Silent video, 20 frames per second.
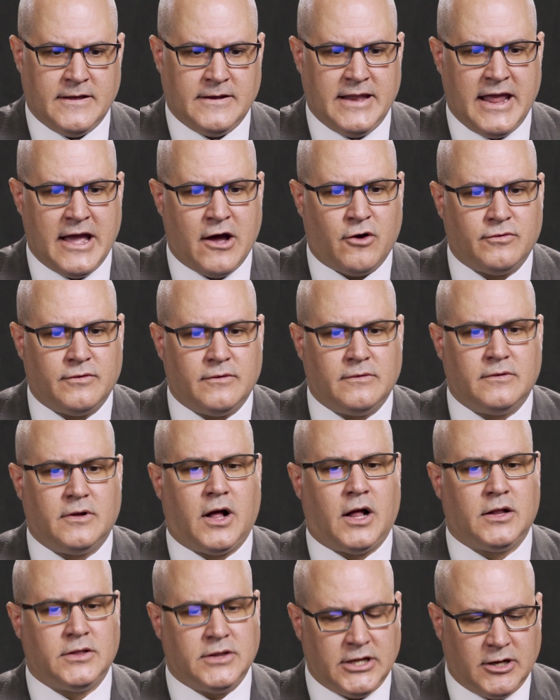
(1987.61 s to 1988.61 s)
Now,
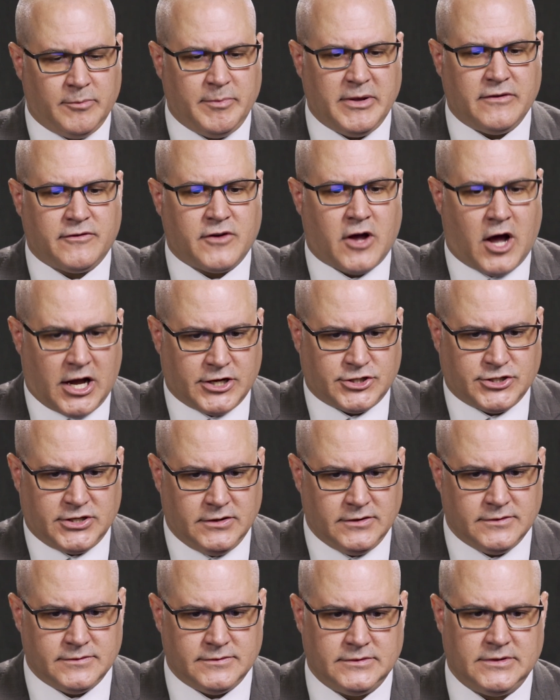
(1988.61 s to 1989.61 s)
a little bit of
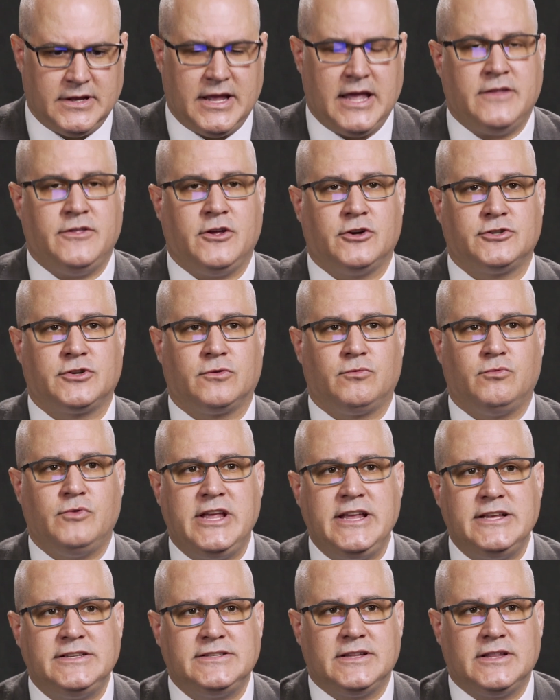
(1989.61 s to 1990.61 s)
caution, and there's a
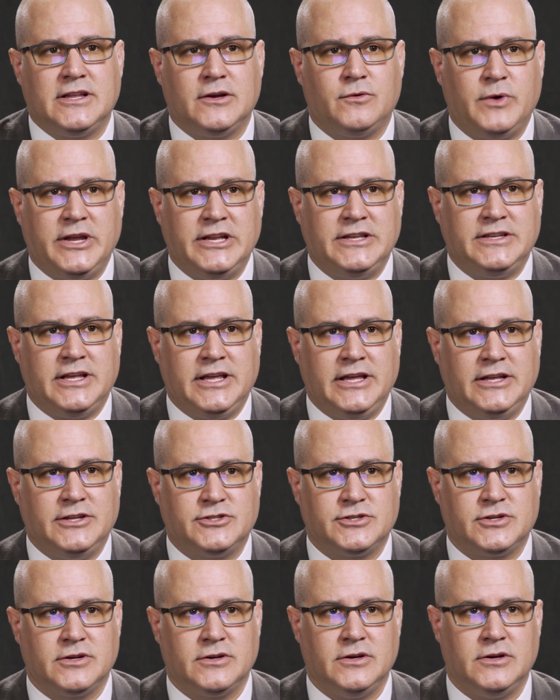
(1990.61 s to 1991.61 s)
reason that we
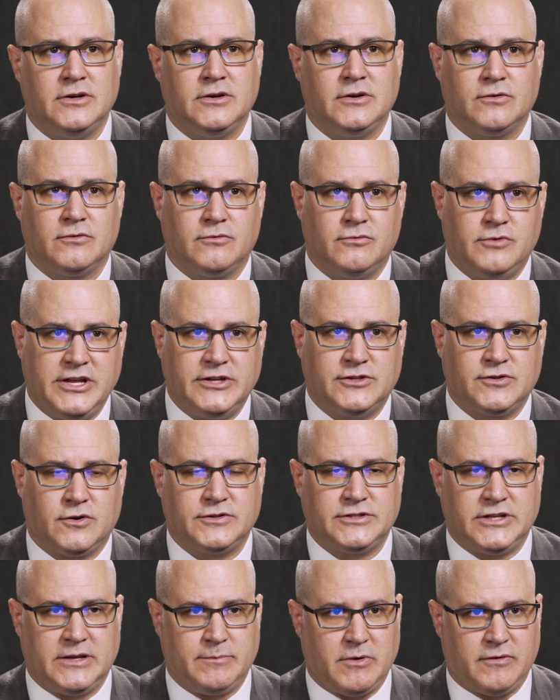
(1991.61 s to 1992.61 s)
teach
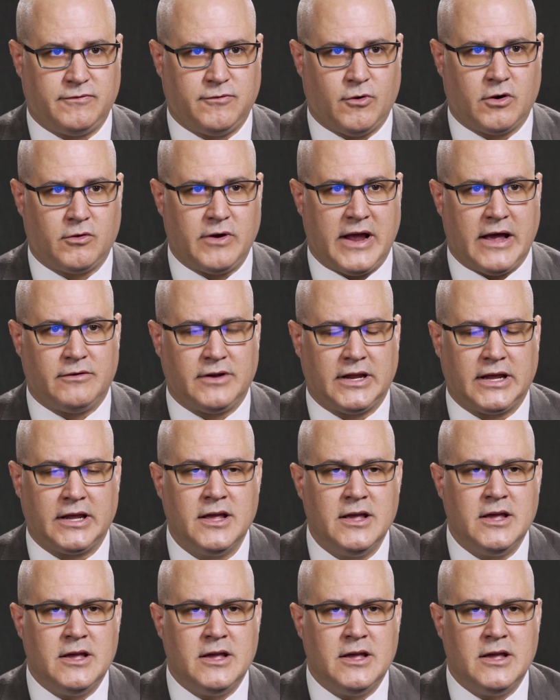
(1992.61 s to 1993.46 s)
resourcing before grounding,